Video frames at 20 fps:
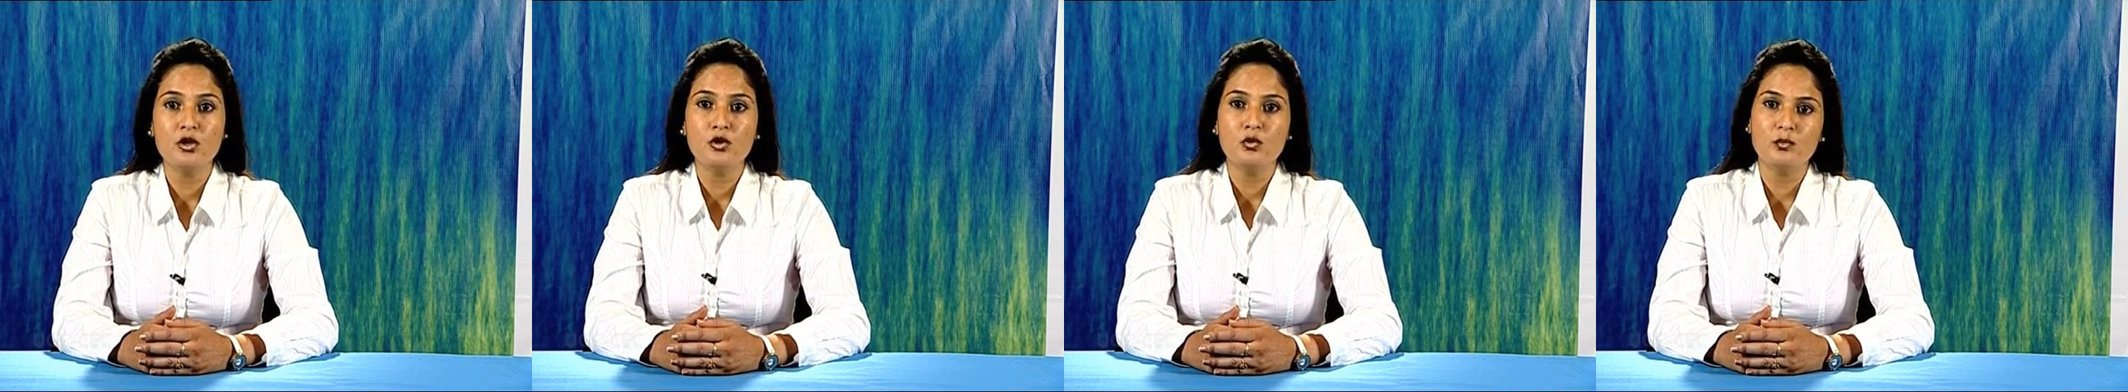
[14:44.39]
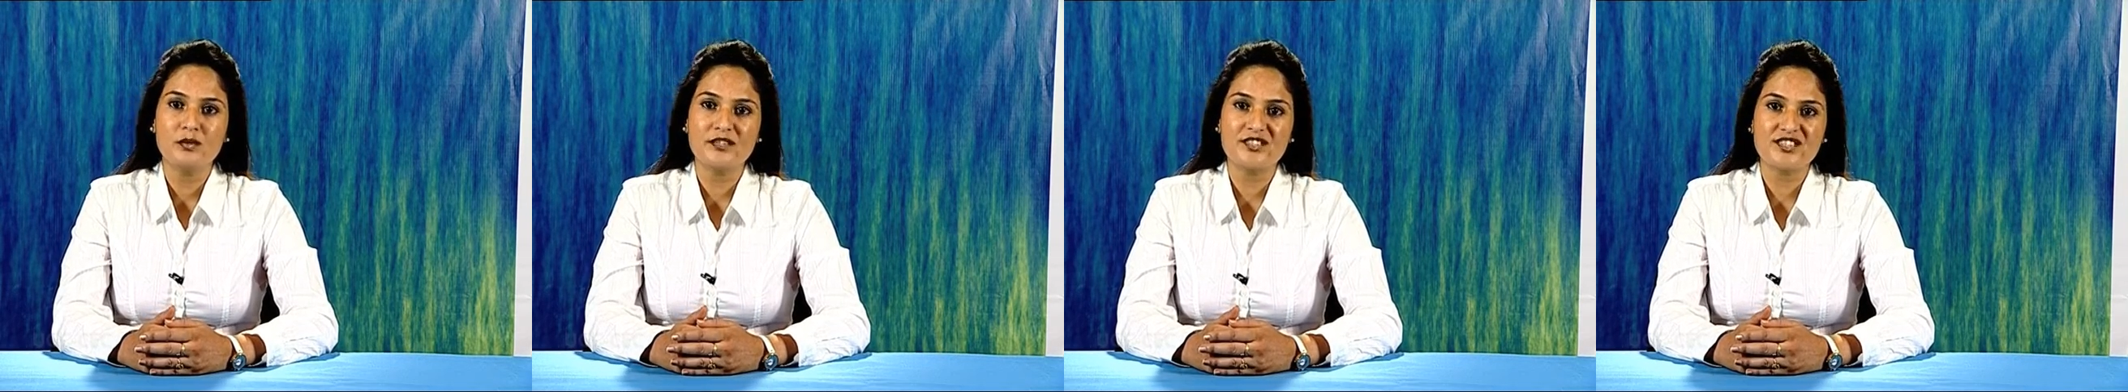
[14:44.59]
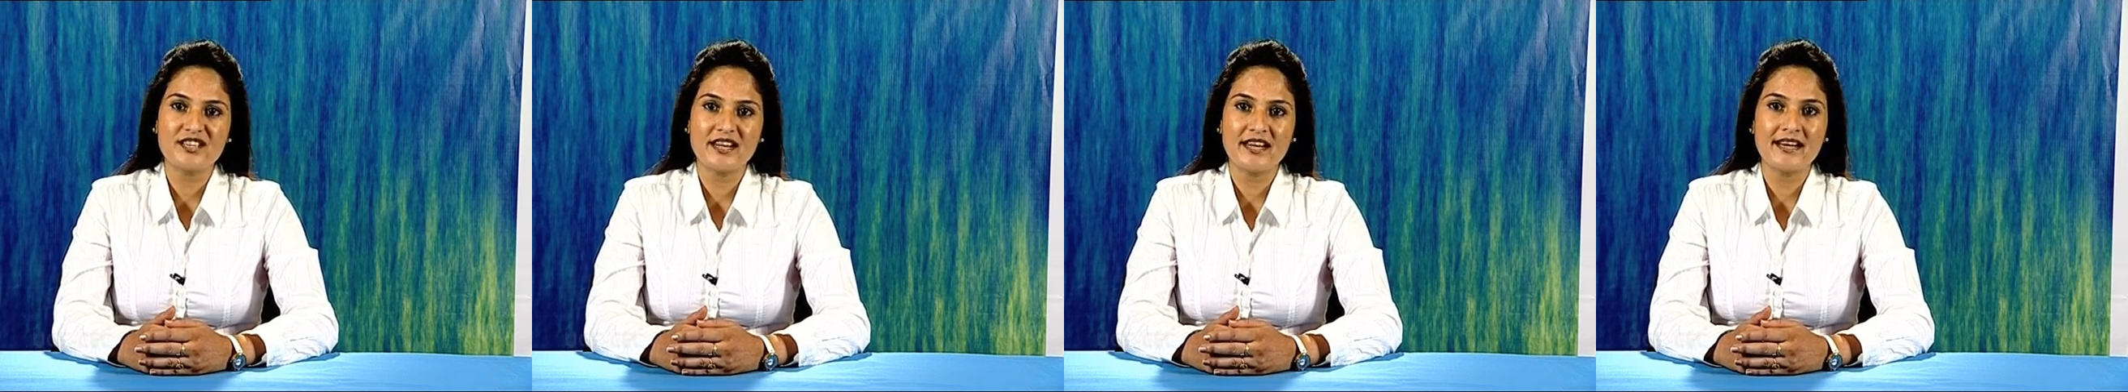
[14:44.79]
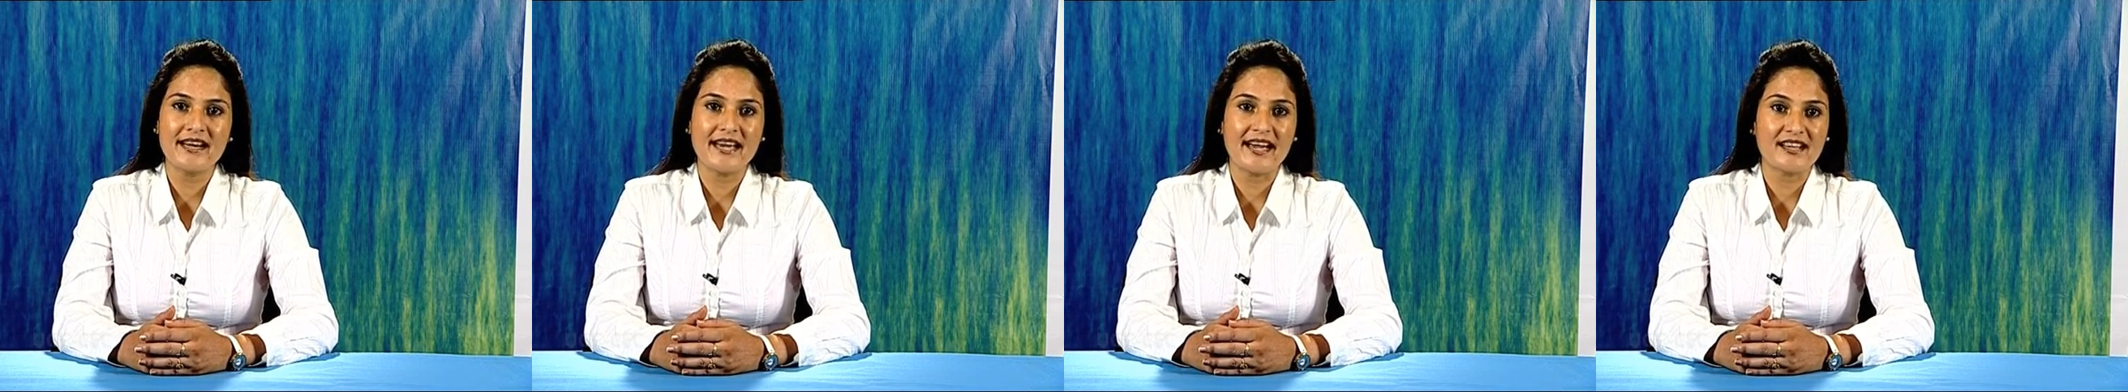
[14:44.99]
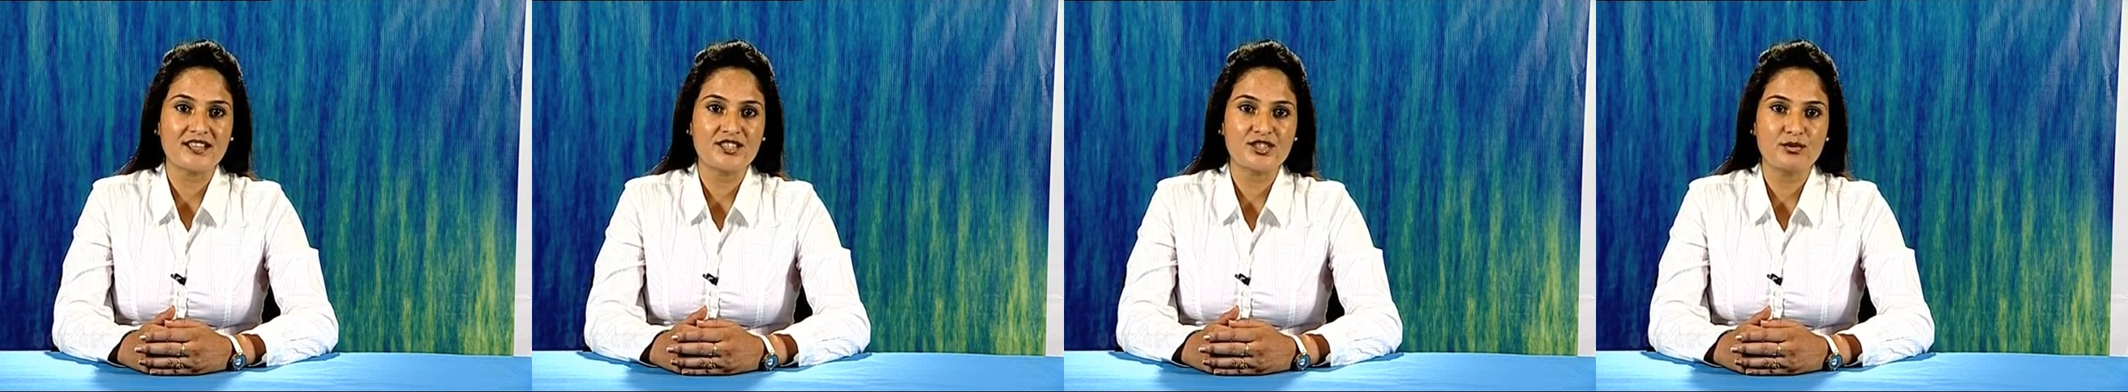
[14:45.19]
which can
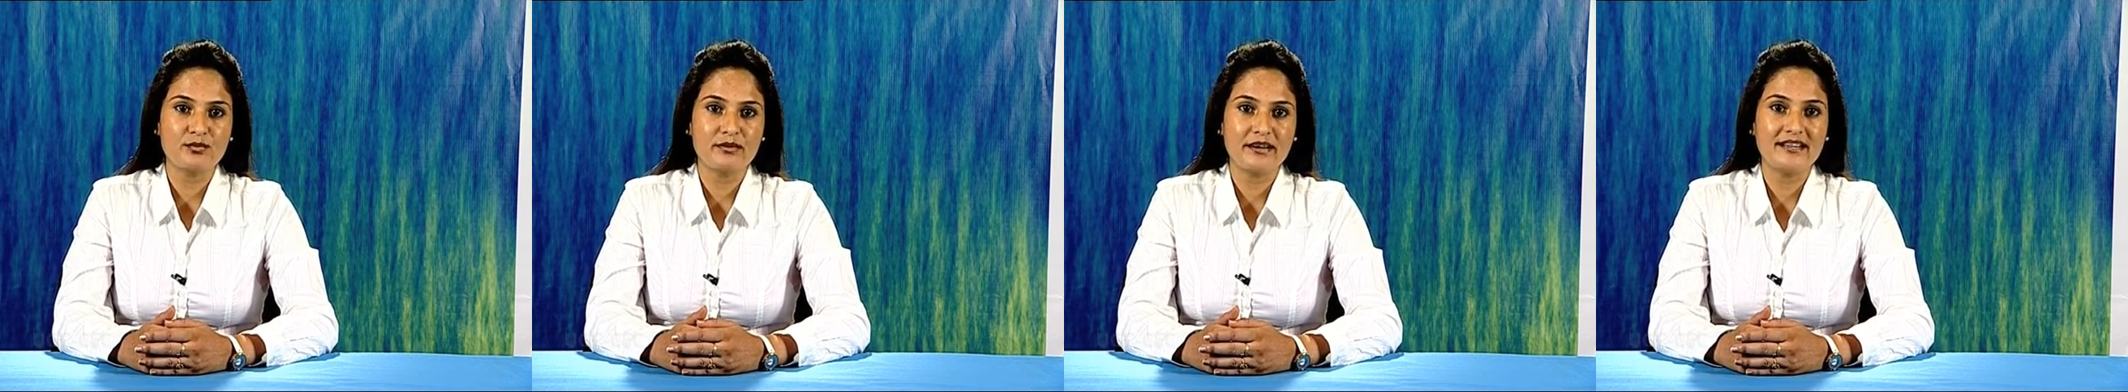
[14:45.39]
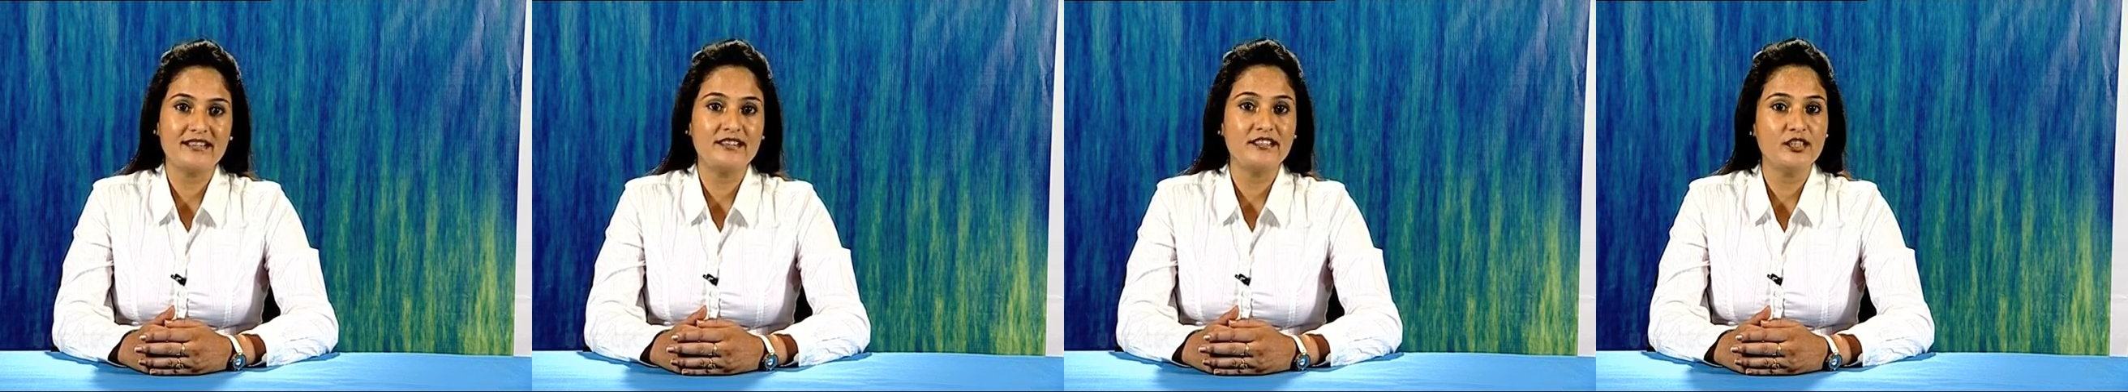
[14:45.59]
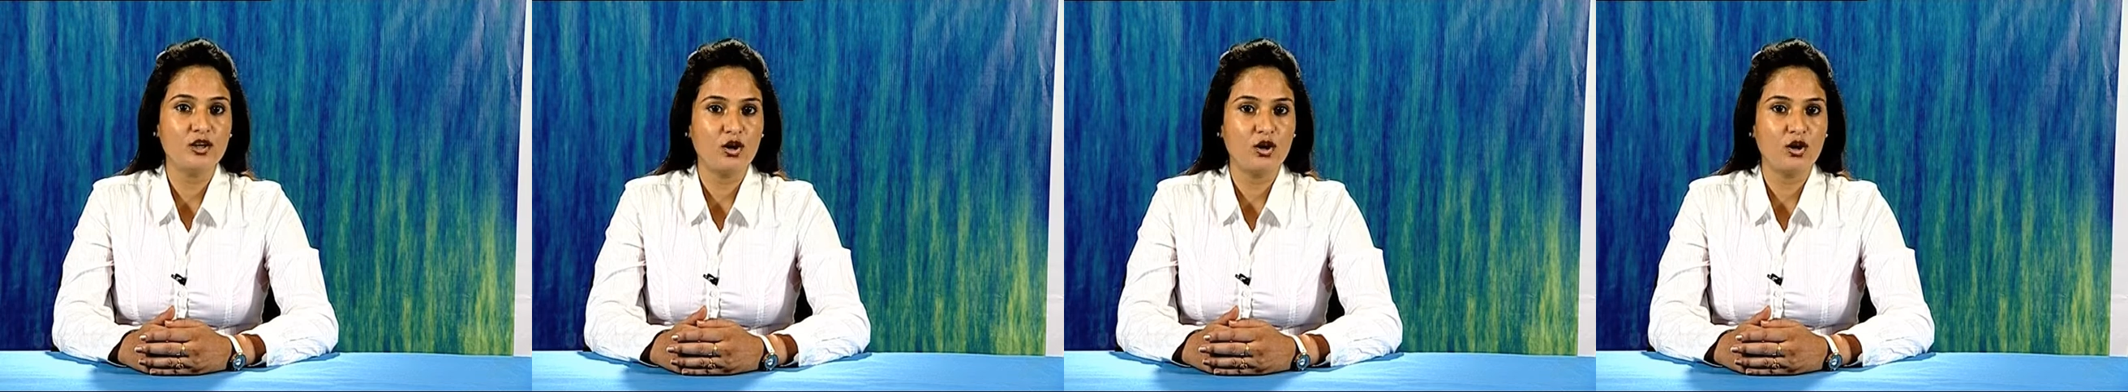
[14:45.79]
activate the